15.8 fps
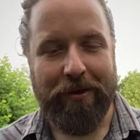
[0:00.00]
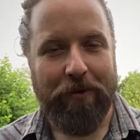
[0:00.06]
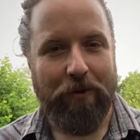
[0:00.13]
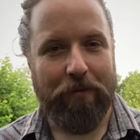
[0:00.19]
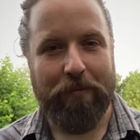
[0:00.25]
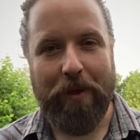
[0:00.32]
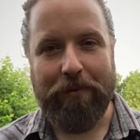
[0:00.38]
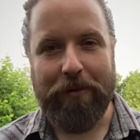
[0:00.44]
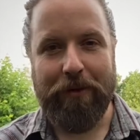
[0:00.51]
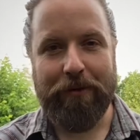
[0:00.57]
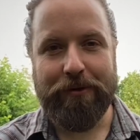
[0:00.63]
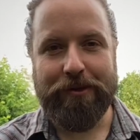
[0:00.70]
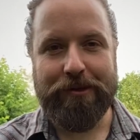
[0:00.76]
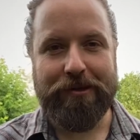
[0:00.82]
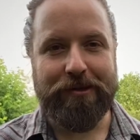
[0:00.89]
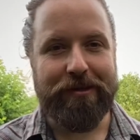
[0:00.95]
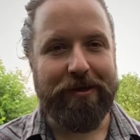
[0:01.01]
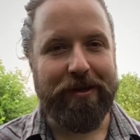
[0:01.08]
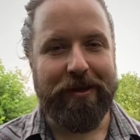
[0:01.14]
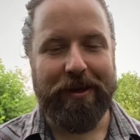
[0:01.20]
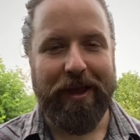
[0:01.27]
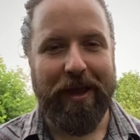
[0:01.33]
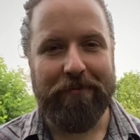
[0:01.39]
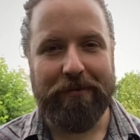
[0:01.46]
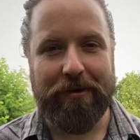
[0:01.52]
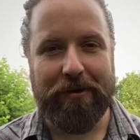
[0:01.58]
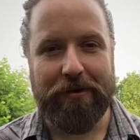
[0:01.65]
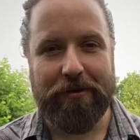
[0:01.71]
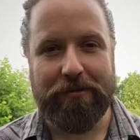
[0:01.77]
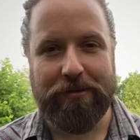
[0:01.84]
or maybe you just have a